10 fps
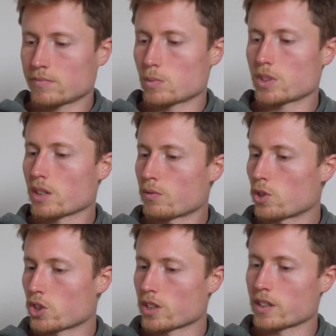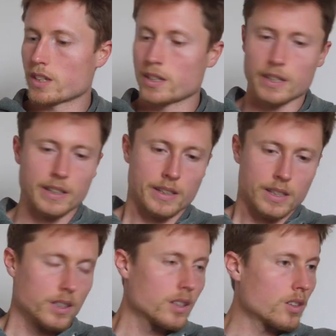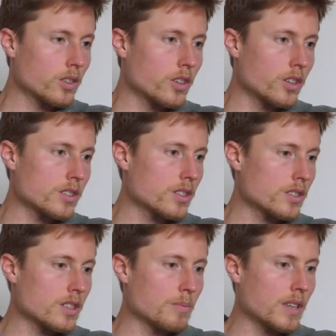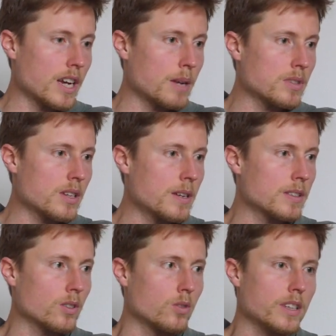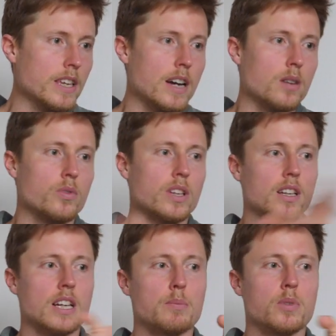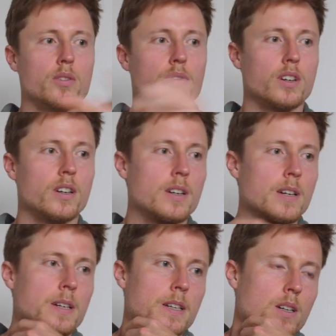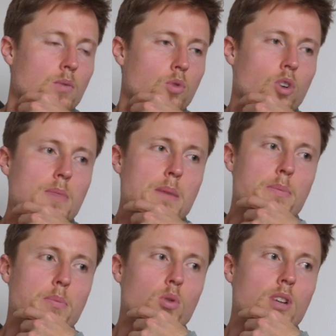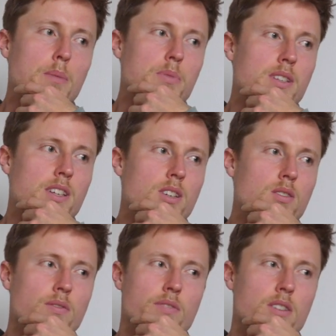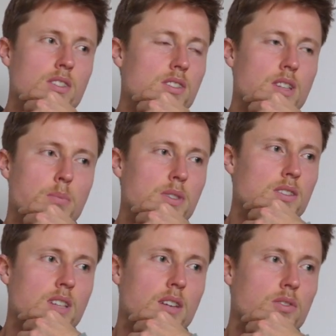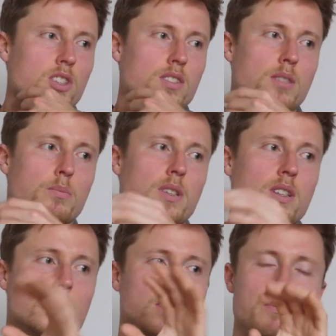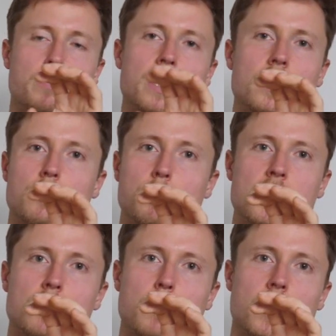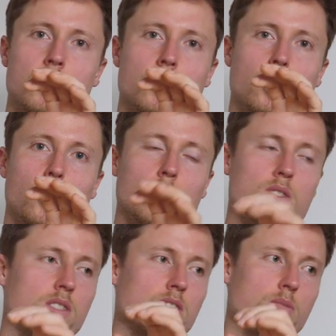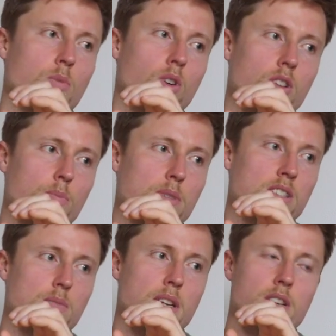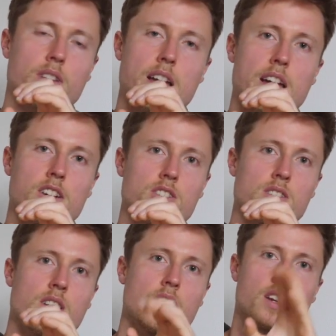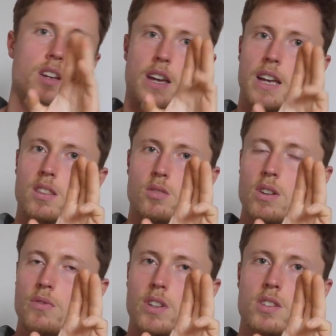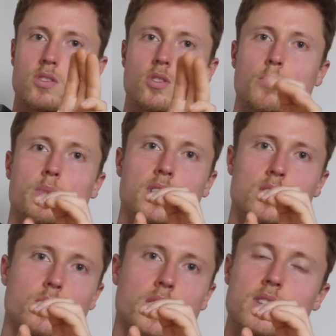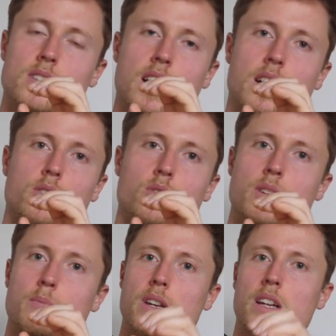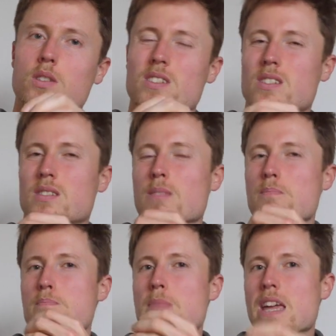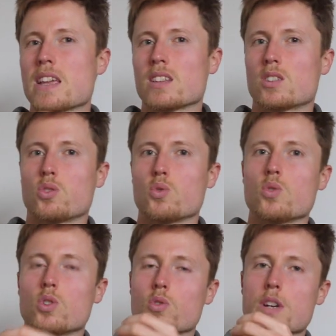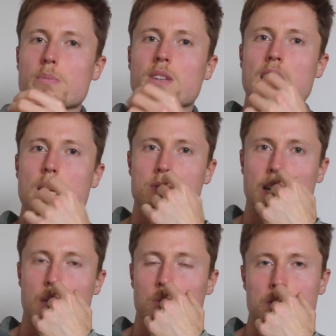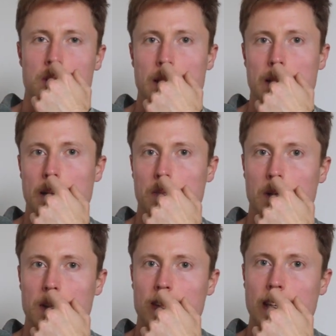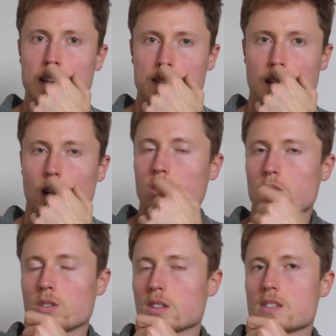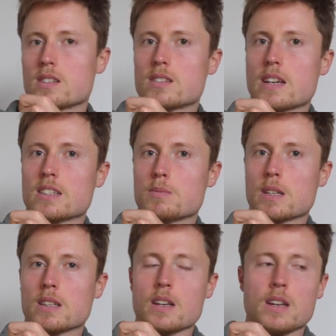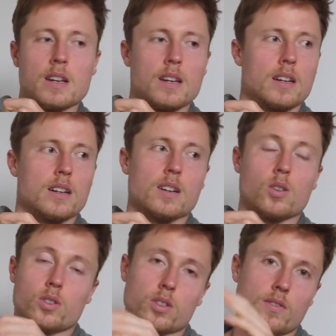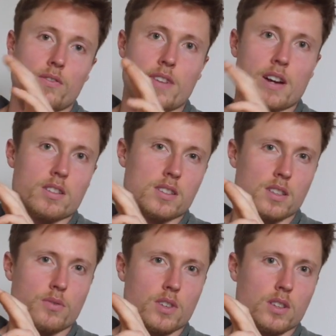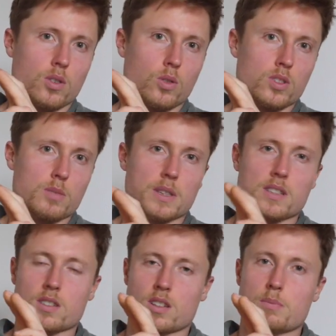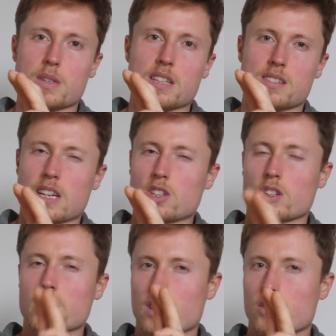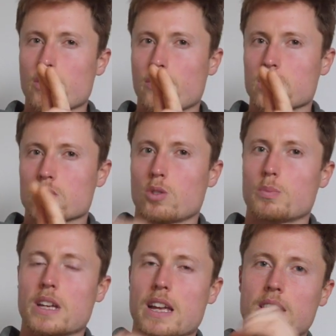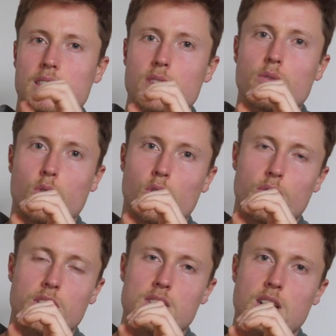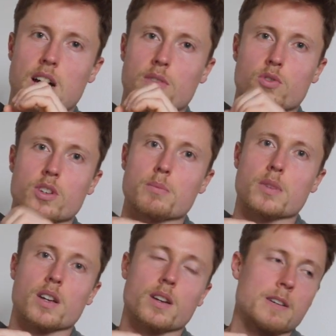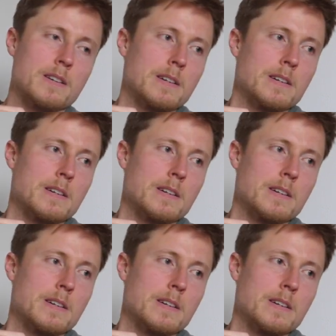which unfortunately occurs sometimes. So yeah, I've got a couple of warm-up pull-ups here, very simple stuff, just simply the biggest beastmaker holds, the smaller beastmaker edges, at 3 fingers open as well as half crimp. Yeah, this is the main two grip types, I would say, that I'm gonna test out during this assessment on various different holds, but it's gonna be essentially the 3 fingers open and the 4 fingers half crimp. Yeah,